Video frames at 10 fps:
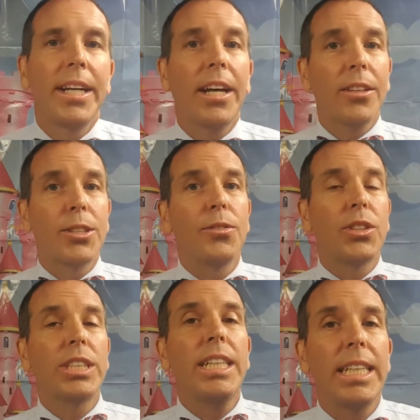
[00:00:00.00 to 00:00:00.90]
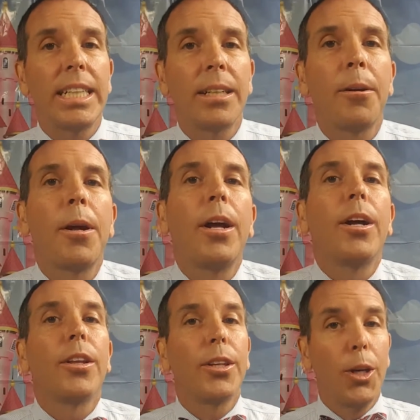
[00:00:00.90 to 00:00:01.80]
now that you've seen
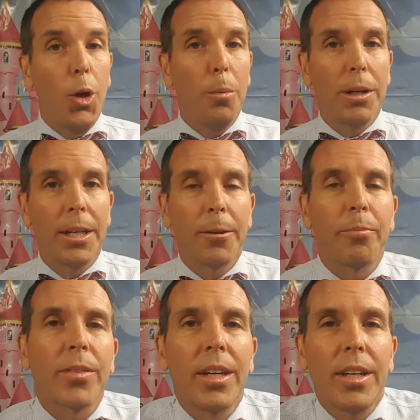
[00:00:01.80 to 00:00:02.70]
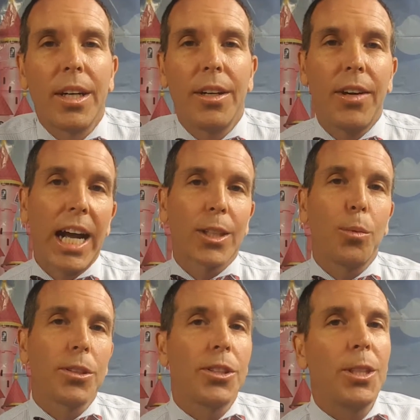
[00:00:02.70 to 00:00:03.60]
the opening of Act
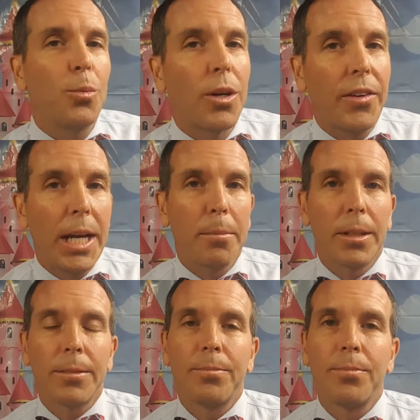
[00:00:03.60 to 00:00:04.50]
1, Scene 1 of Hamlet,